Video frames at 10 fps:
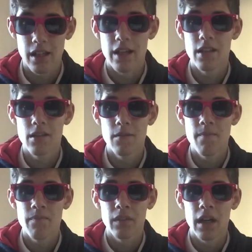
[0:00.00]
this,
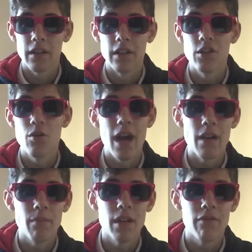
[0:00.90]
and then you
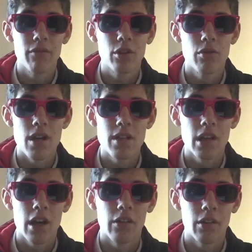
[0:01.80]
hate me for
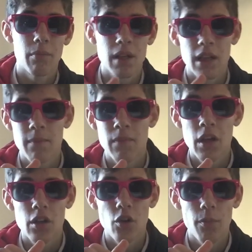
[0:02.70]
criticizing me,
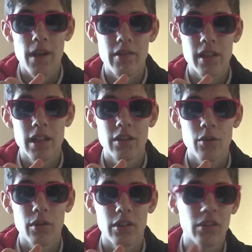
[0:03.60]
you're basically
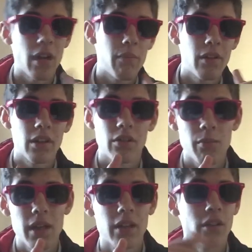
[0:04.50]
doing the same thing to
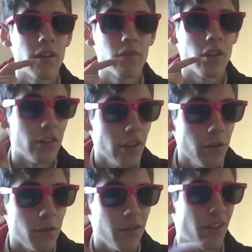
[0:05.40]
me as I've done to
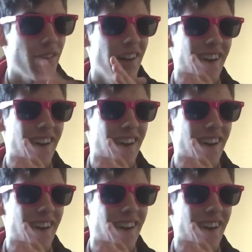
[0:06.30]
you, so